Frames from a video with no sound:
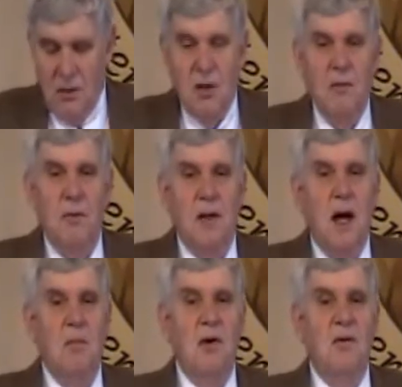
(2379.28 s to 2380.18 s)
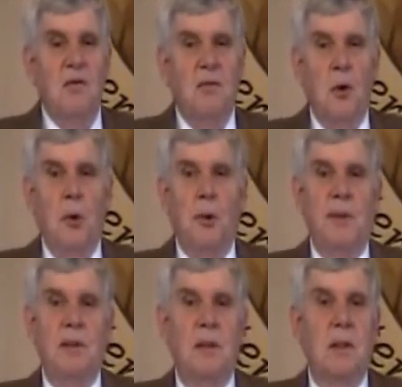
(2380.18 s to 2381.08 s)
You know, if we're not moving
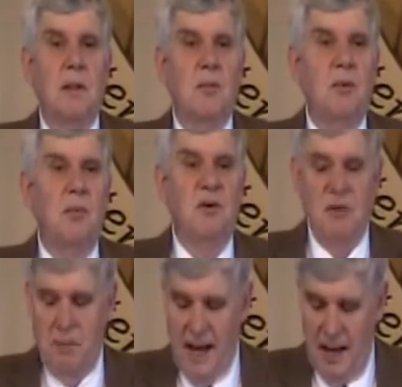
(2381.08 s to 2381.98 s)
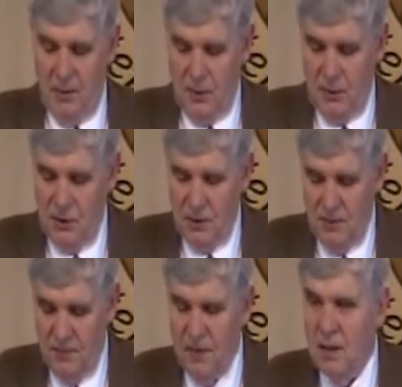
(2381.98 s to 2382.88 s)
forward, we're moving backwards
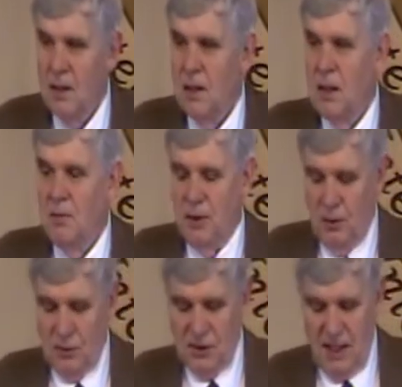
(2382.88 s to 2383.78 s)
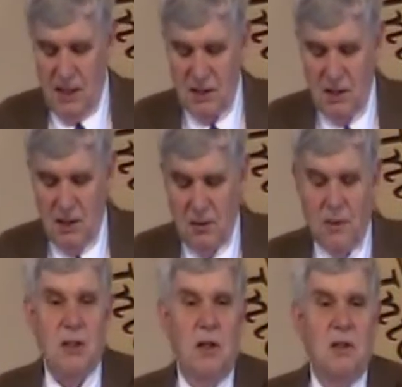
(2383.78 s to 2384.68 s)
we don't stand still,
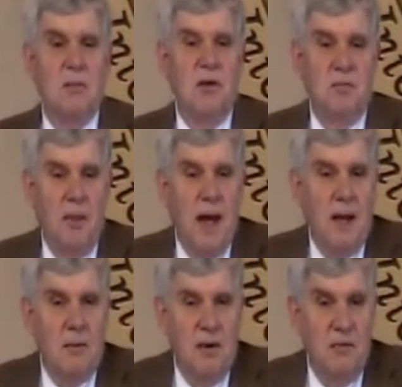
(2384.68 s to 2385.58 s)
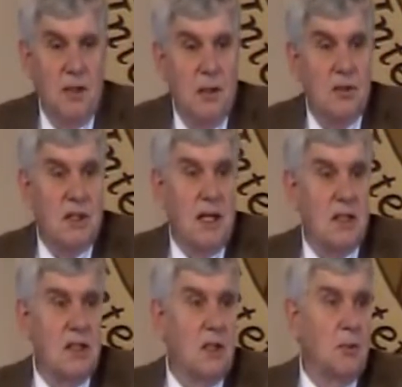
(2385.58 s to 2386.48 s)
we start to move back. If we do
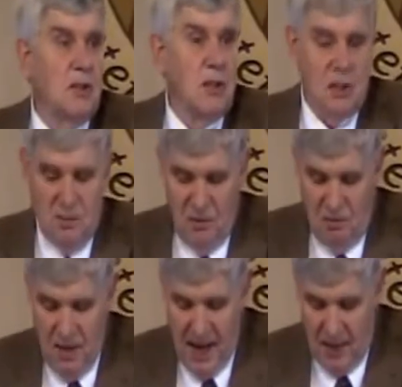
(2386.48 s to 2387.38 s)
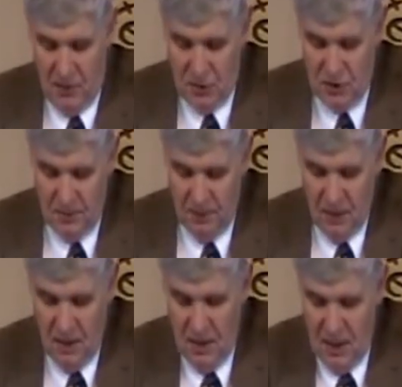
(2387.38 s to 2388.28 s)
stand still, we start to move backwards.
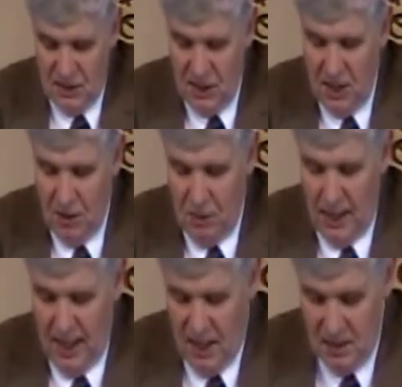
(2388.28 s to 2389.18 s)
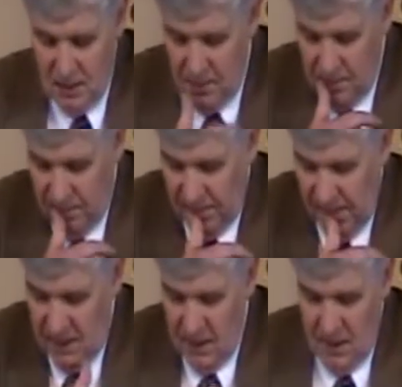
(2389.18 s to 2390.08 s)
Ezekiel 8,
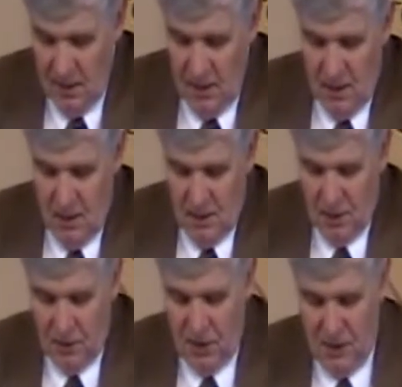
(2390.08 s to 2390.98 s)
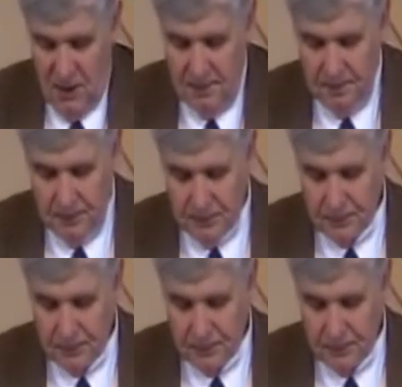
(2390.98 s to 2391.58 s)
13.